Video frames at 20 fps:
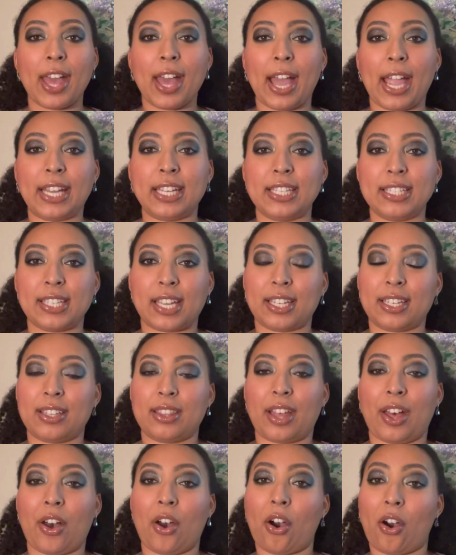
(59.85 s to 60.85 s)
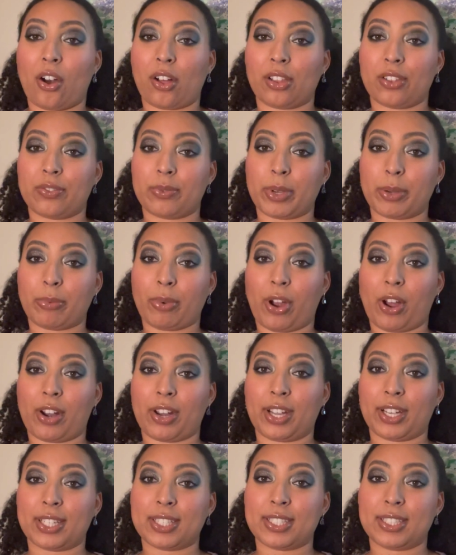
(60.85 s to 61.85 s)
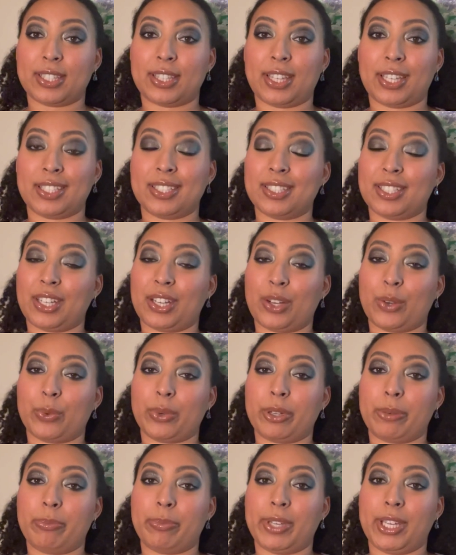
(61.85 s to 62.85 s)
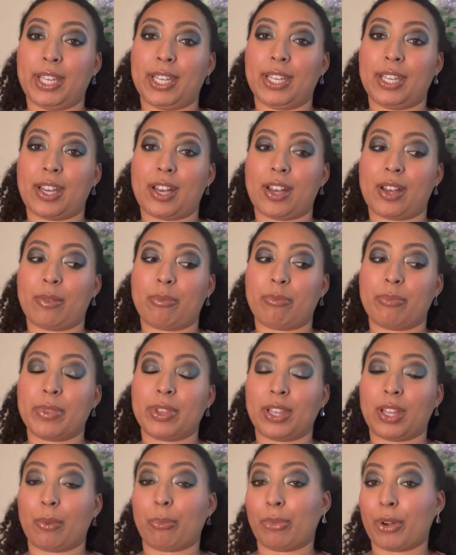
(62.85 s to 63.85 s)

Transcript: I decided that all of my products this year would be lip